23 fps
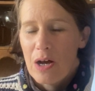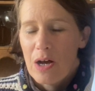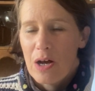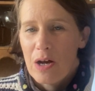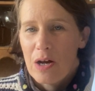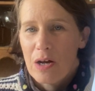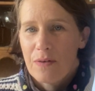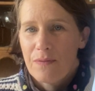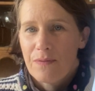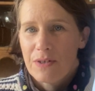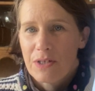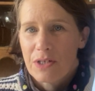
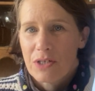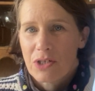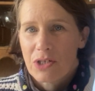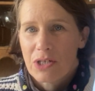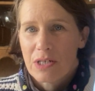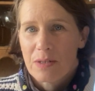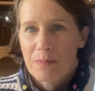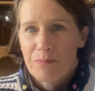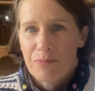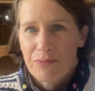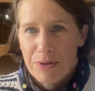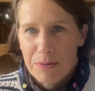I finish it in
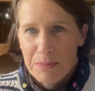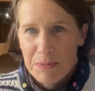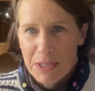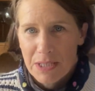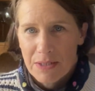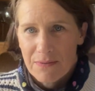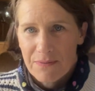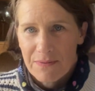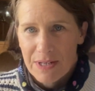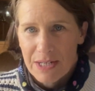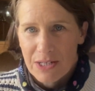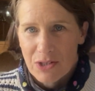a
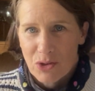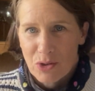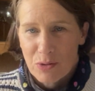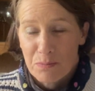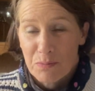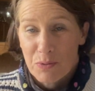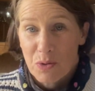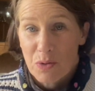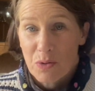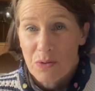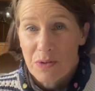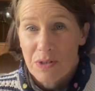primitive fashion,
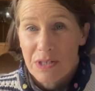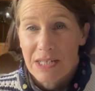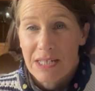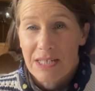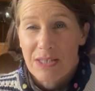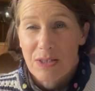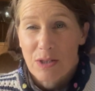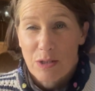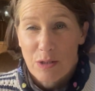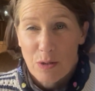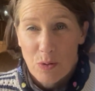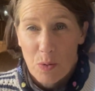but not in a
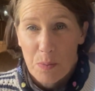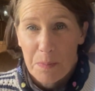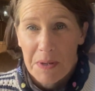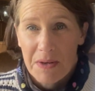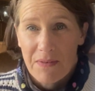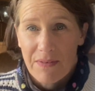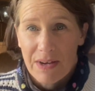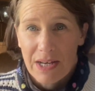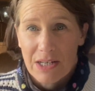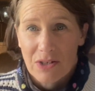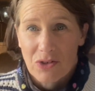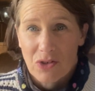sloppy
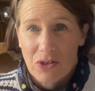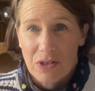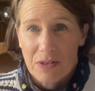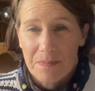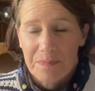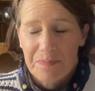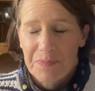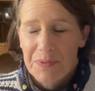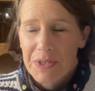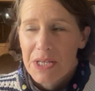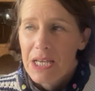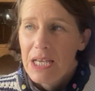fashion.
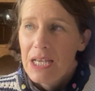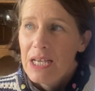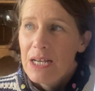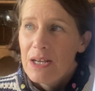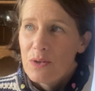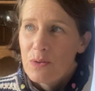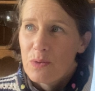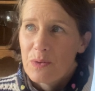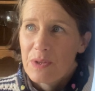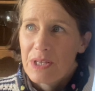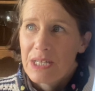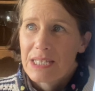
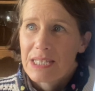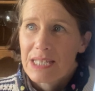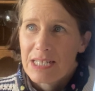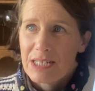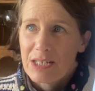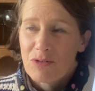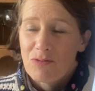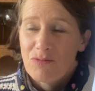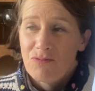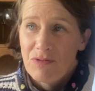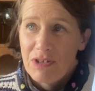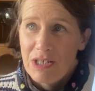I thought that's
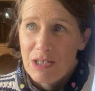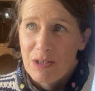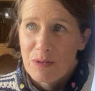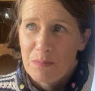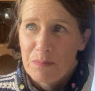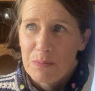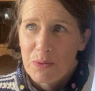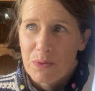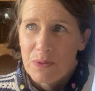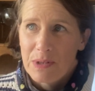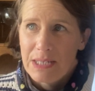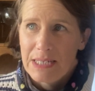actually a really good
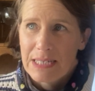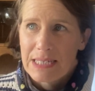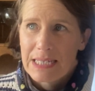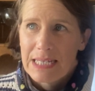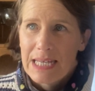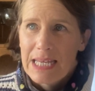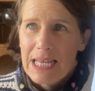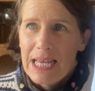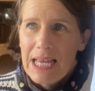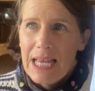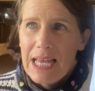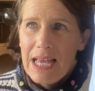point.
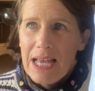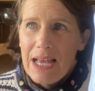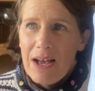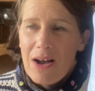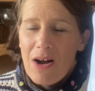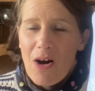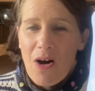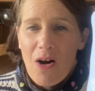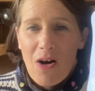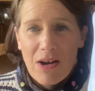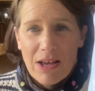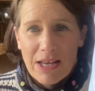
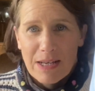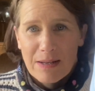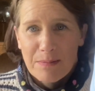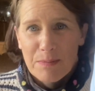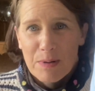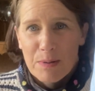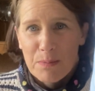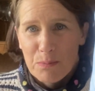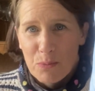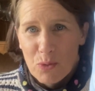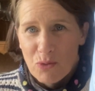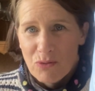I
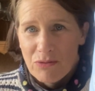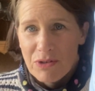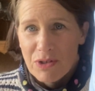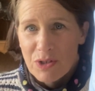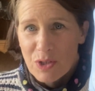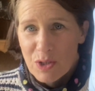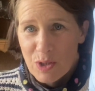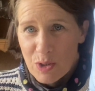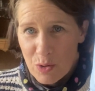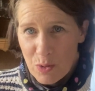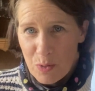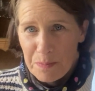am more in the
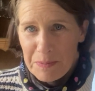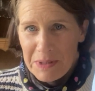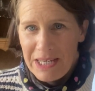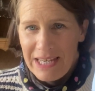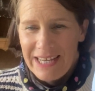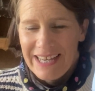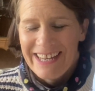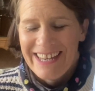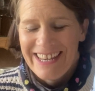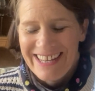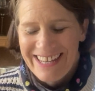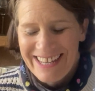sloppy
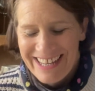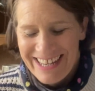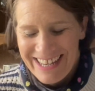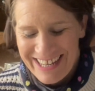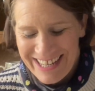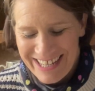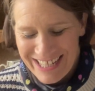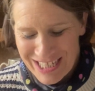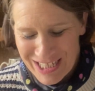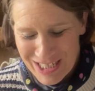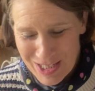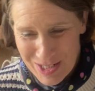
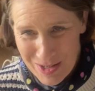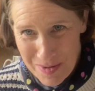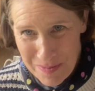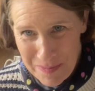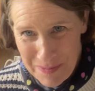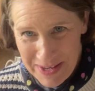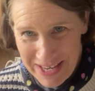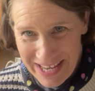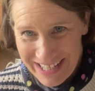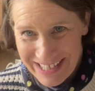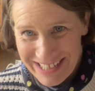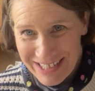
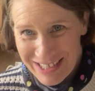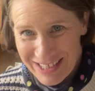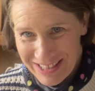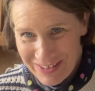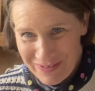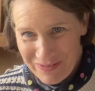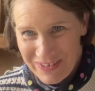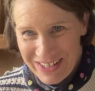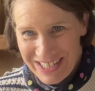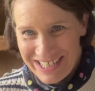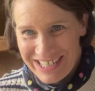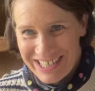end of the
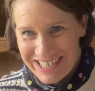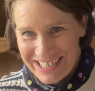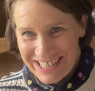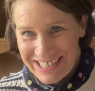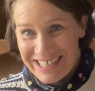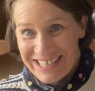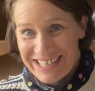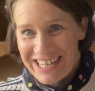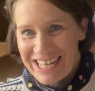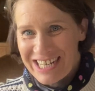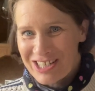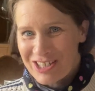
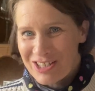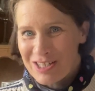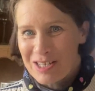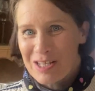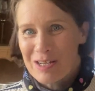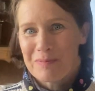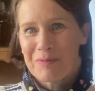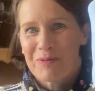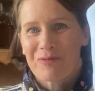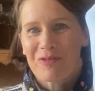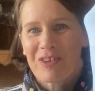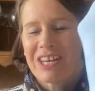finishing section,
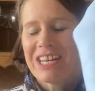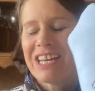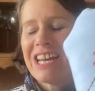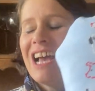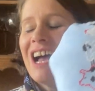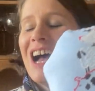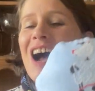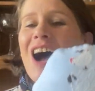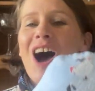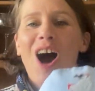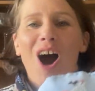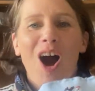I'm afraid.
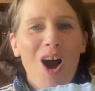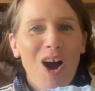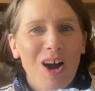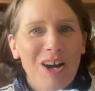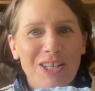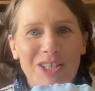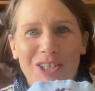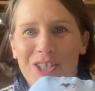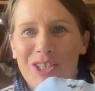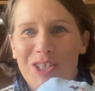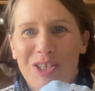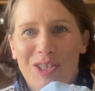I
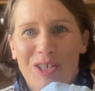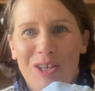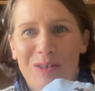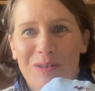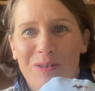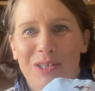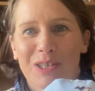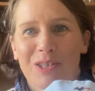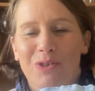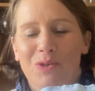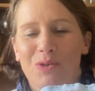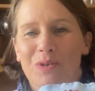just
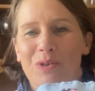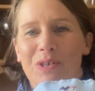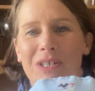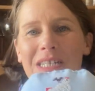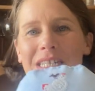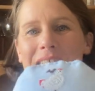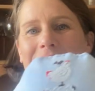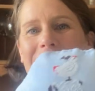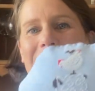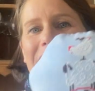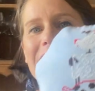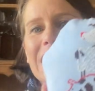don't enjoy
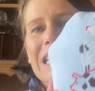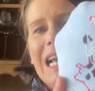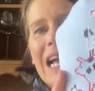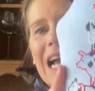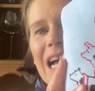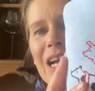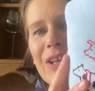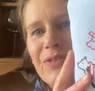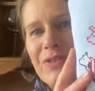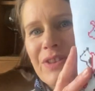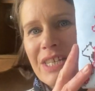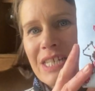it.
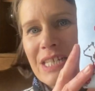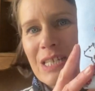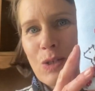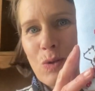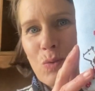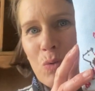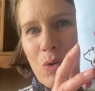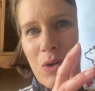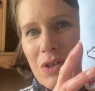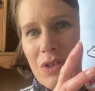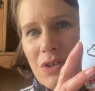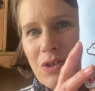And this
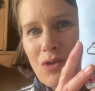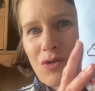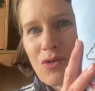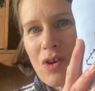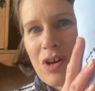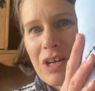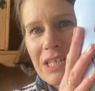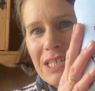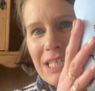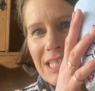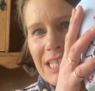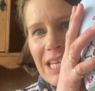one,
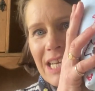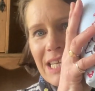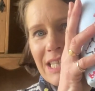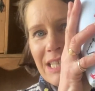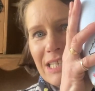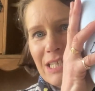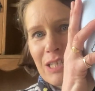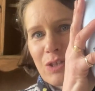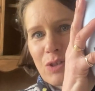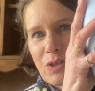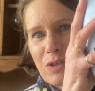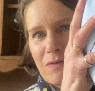trying to get
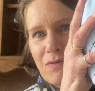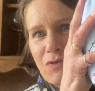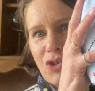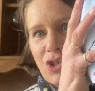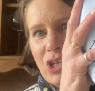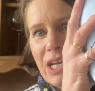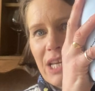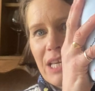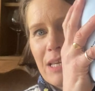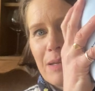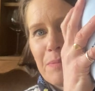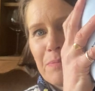this sort of
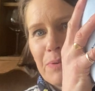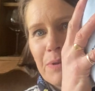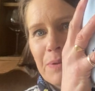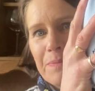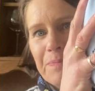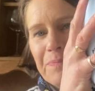shape,